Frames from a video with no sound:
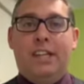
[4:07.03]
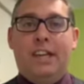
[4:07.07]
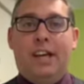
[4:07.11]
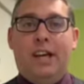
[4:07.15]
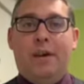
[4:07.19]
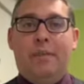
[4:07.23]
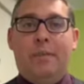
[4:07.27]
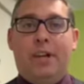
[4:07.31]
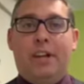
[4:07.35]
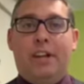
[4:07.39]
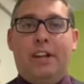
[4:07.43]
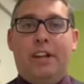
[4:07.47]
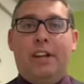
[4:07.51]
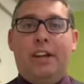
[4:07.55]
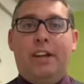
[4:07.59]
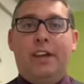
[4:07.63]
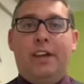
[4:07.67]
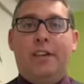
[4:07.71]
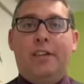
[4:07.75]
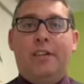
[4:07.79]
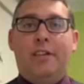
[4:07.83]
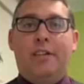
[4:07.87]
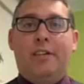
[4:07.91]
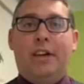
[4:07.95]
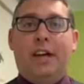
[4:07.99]
And I
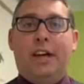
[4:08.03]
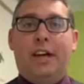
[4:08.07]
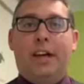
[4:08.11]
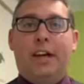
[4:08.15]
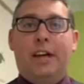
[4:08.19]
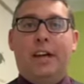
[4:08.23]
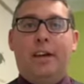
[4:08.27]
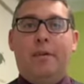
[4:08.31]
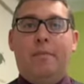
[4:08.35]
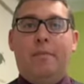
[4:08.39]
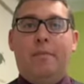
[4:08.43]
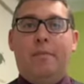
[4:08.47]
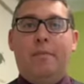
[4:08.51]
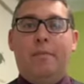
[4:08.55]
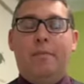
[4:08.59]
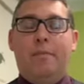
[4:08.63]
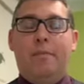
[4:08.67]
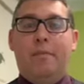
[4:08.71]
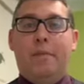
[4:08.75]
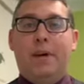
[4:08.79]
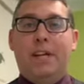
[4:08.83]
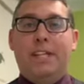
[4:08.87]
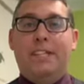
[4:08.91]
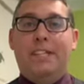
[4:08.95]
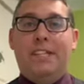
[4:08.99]
know
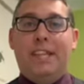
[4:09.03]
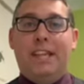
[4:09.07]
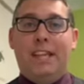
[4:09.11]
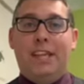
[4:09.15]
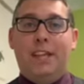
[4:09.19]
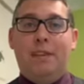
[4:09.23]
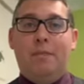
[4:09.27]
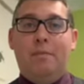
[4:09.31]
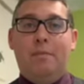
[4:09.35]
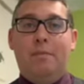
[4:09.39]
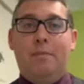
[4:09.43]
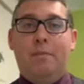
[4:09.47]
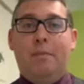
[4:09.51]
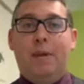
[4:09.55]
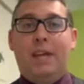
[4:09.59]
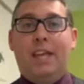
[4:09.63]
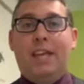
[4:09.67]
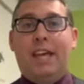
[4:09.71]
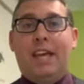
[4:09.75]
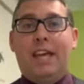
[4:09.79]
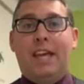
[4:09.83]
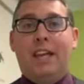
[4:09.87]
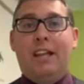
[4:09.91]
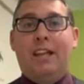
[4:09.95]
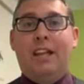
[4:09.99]
my team,
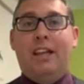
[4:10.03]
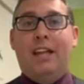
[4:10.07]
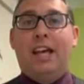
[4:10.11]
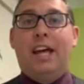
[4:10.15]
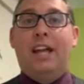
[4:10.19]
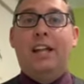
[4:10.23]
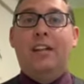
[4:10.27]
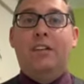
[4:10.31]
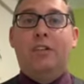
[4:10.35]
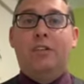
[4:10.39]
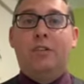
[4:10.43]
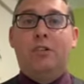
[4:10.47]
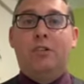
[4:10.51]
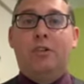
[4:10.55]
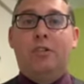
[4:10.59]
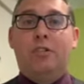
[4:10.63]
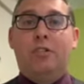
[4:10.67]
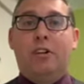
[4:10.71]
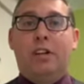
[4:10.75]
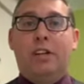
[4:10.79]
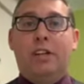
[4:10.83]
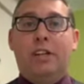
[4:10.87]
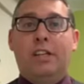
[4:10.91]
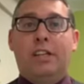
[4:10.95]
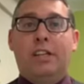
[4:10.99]
Michaela and
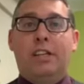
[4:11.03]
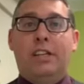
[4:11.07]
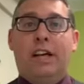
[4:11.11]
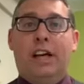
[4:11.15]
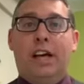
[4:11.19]
Laura,